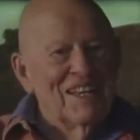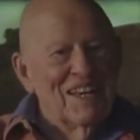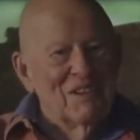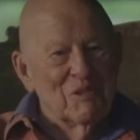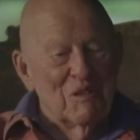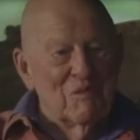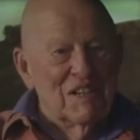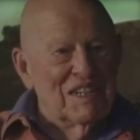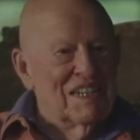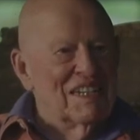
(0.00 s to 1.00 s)
Uh, we
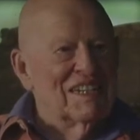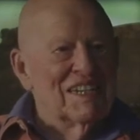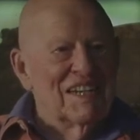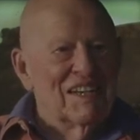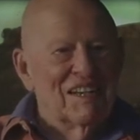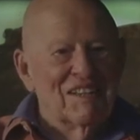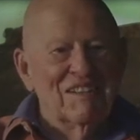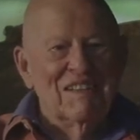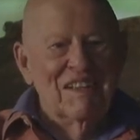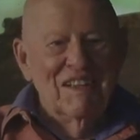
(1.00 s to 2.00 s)
went in,
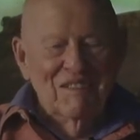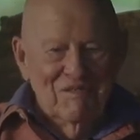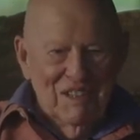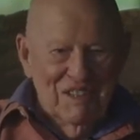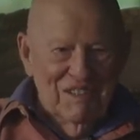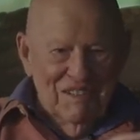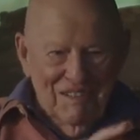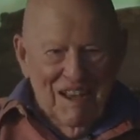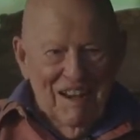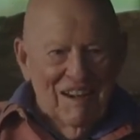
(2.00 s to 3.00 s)
uh, we
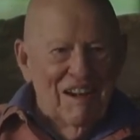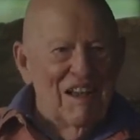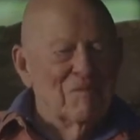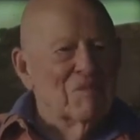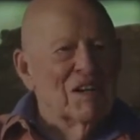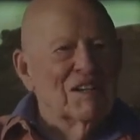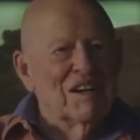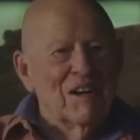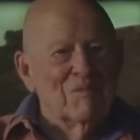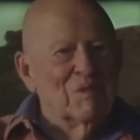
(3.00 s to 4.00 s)
got our hamburger,
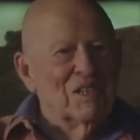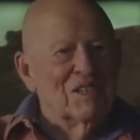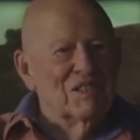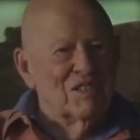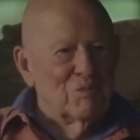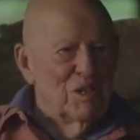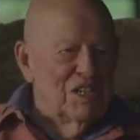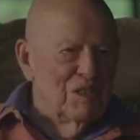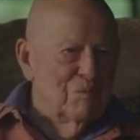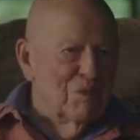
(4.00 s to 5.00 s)
our beer.
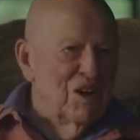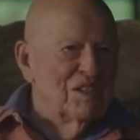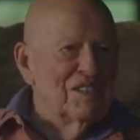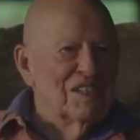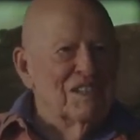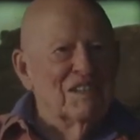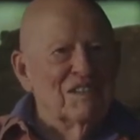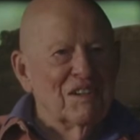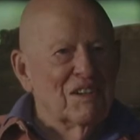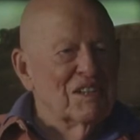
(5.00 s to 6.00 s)
Smitty, the
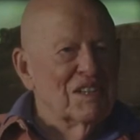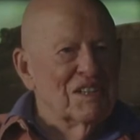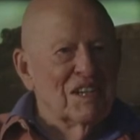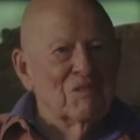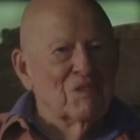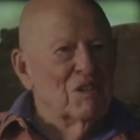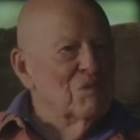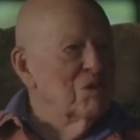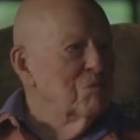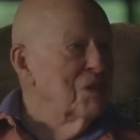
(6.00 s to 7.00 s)
bartender, learning that we
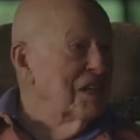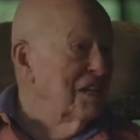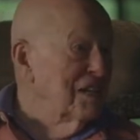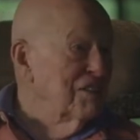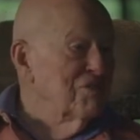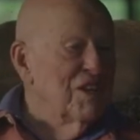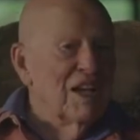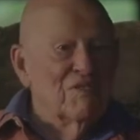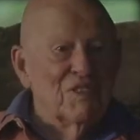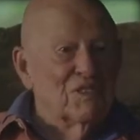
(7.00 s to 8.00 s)
were beginning
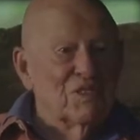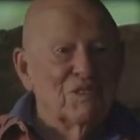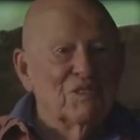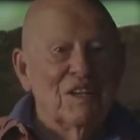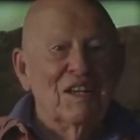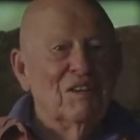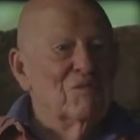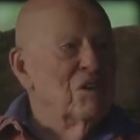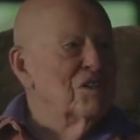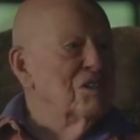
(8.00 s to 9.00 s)
fly fishers,
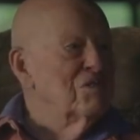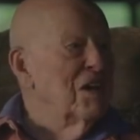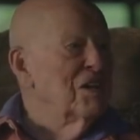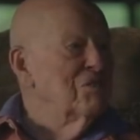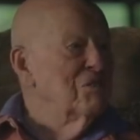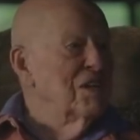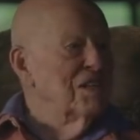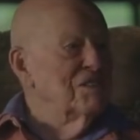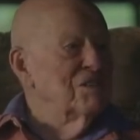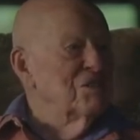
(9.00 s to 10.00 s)
wanted right
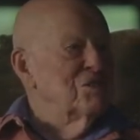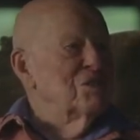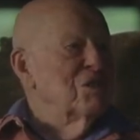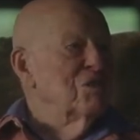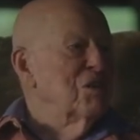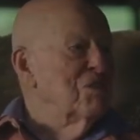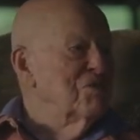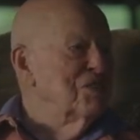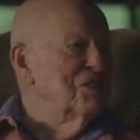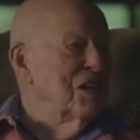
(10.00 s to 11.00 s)
away to show
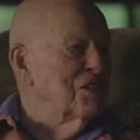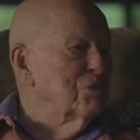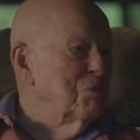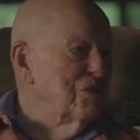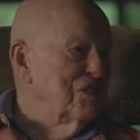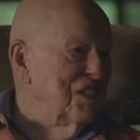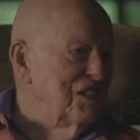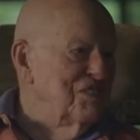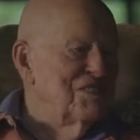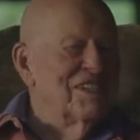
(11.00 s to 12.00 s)
off his
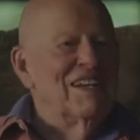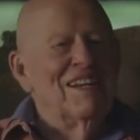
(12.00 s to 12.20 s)
expertise.